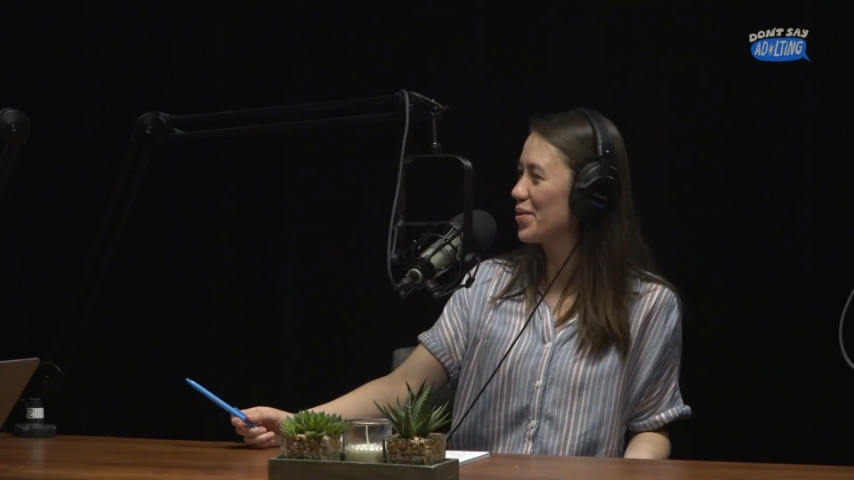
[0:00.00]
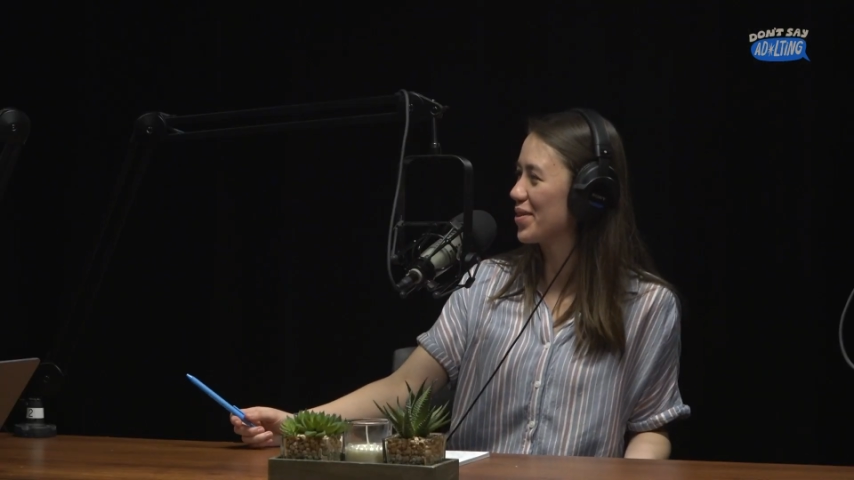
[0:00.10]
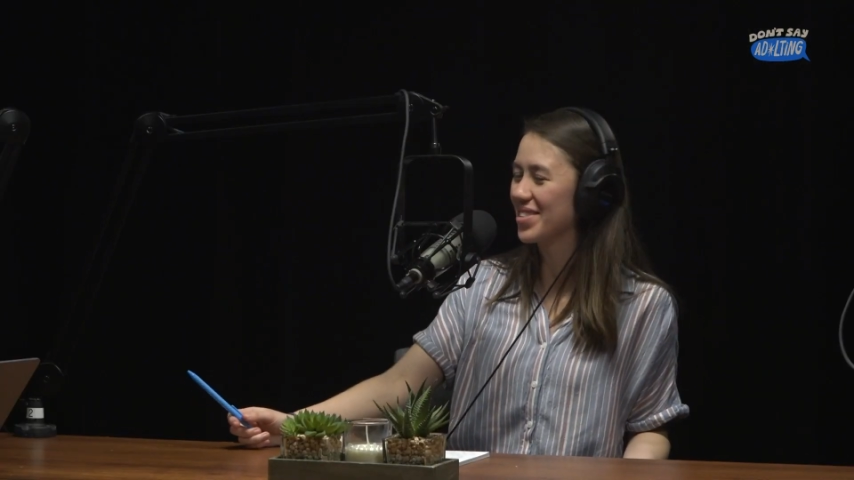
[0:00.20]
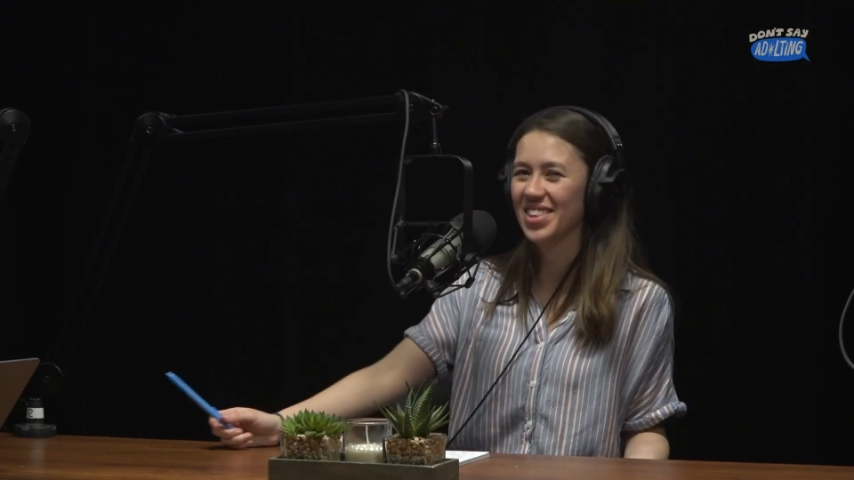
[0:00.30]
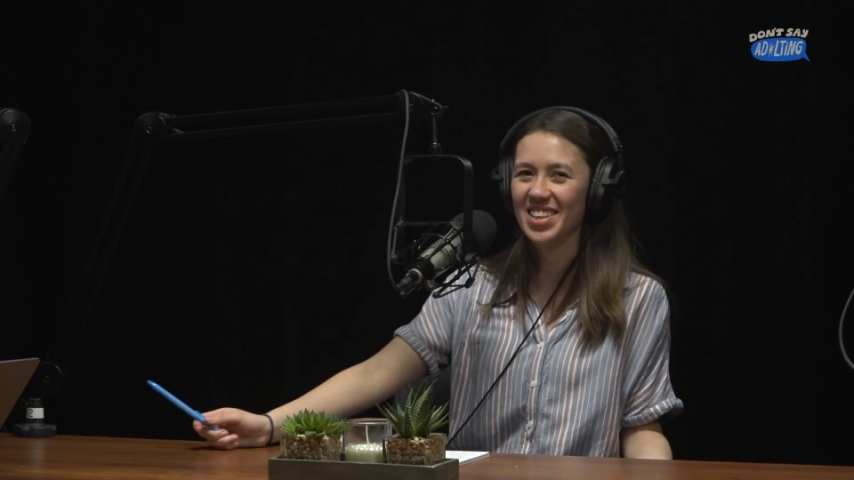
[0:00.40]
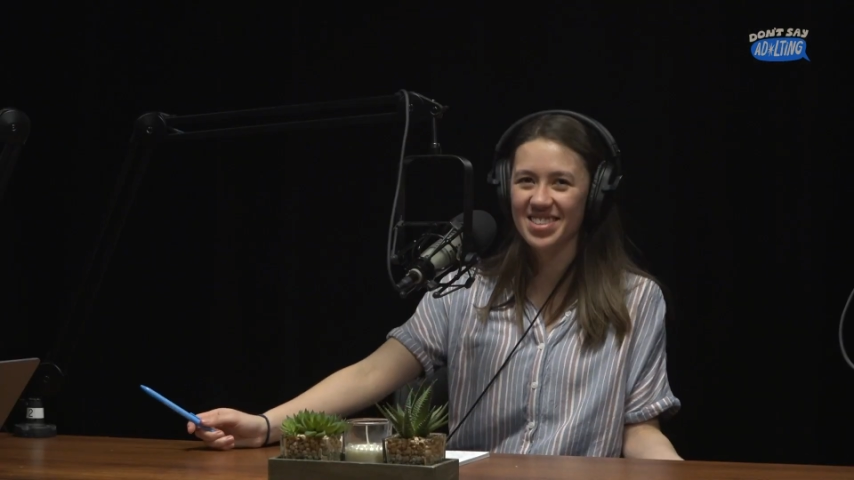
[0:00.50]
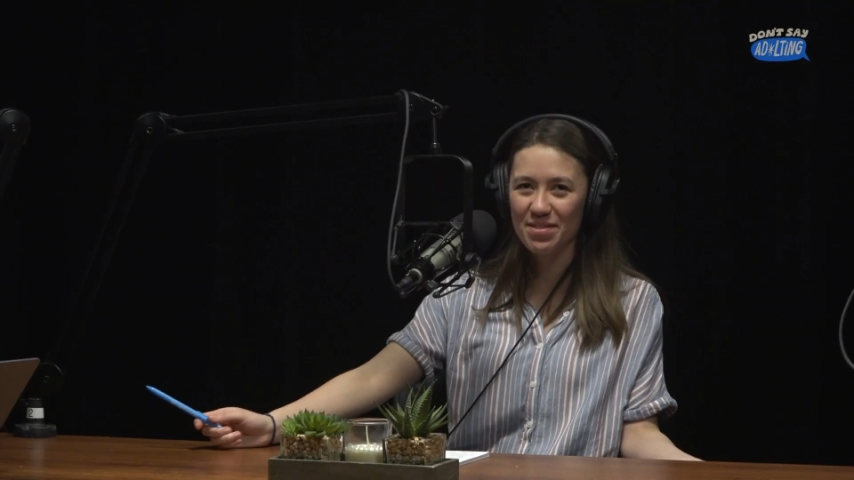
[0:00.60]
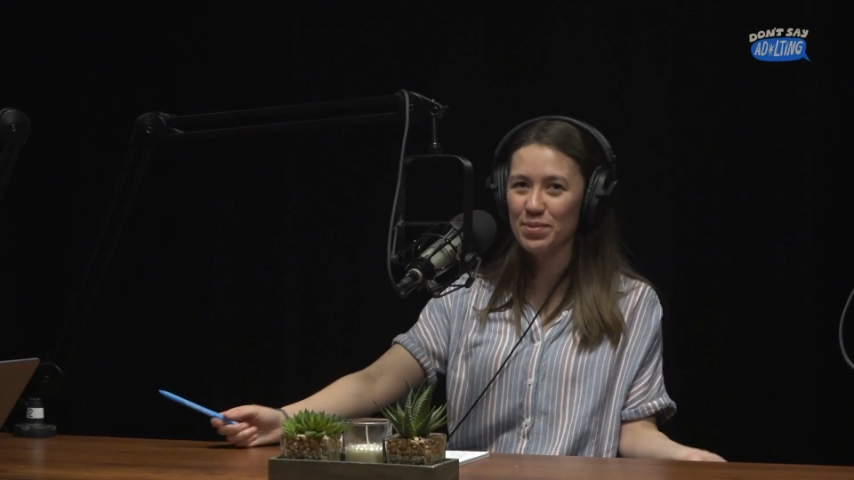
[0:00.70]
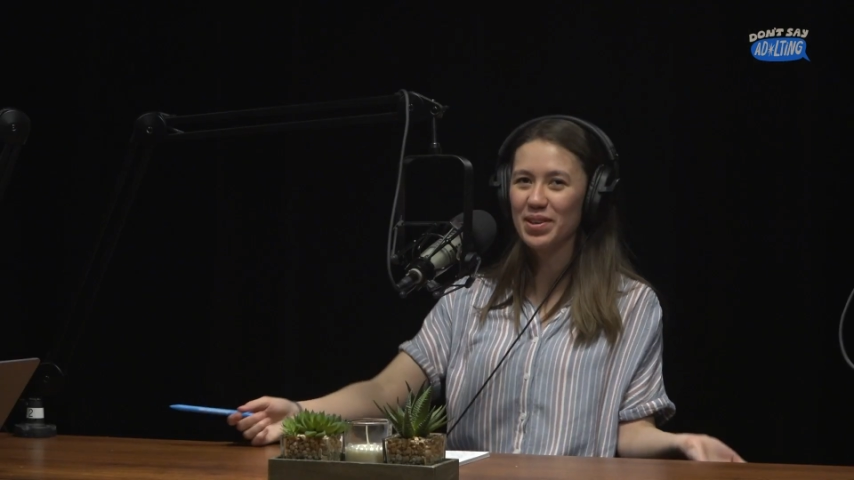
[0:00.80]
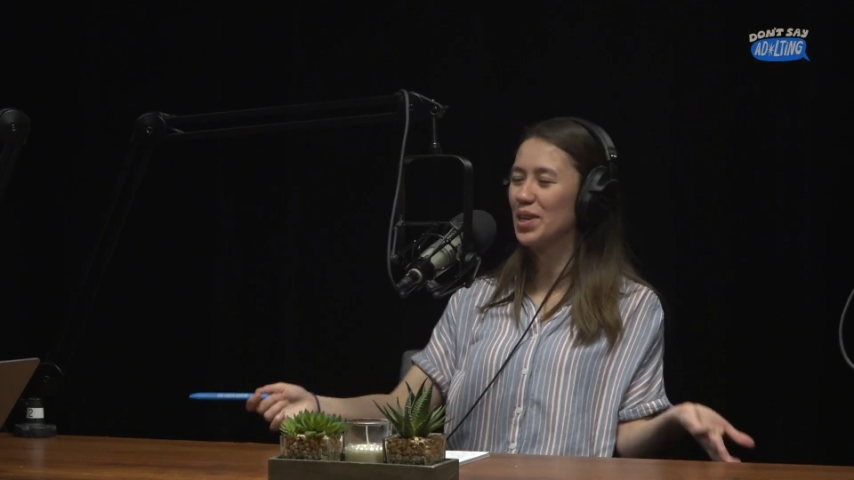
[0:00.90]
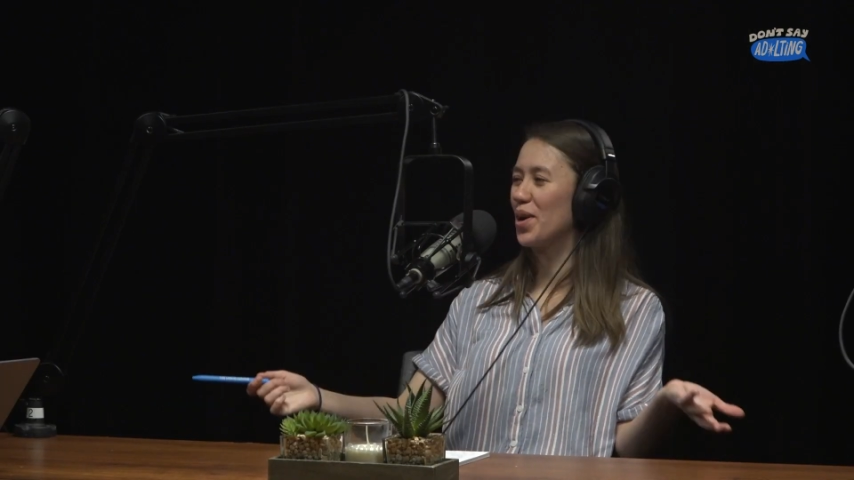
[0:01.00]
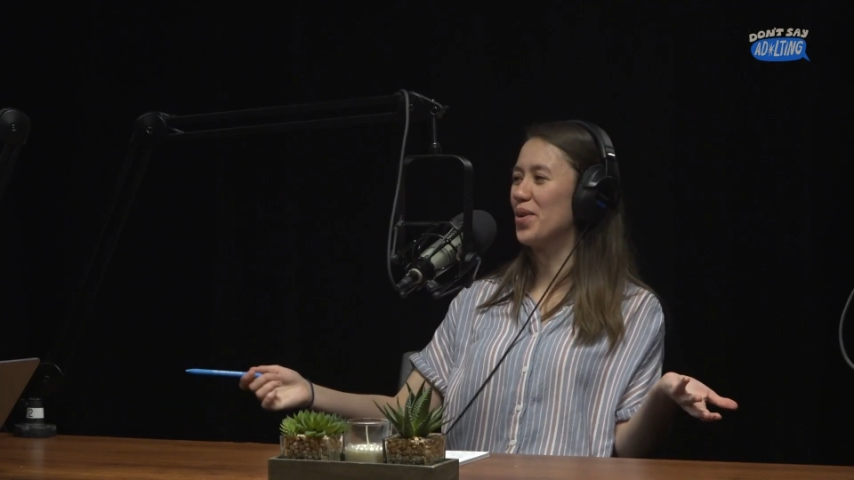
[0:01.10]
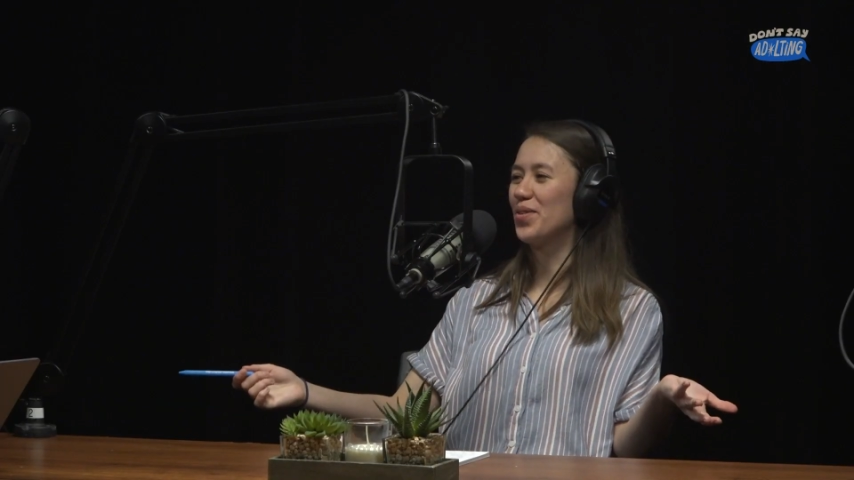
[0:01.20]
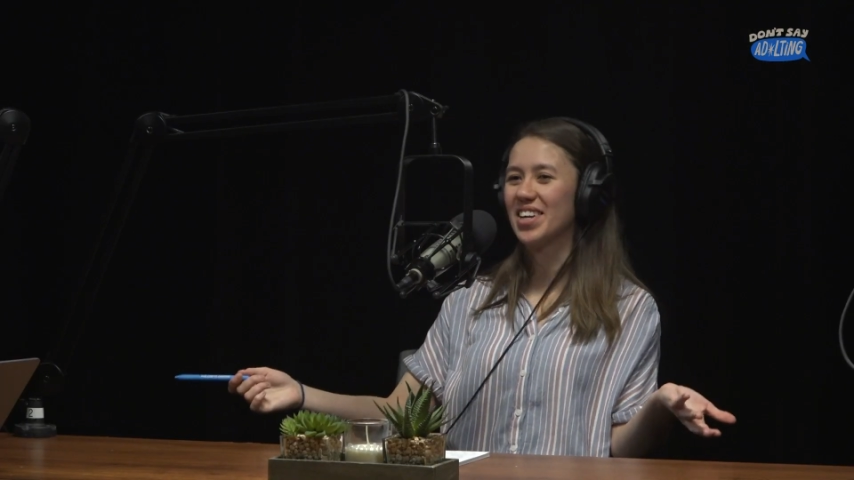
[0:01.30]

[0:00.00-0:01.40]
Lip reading: Is everybody know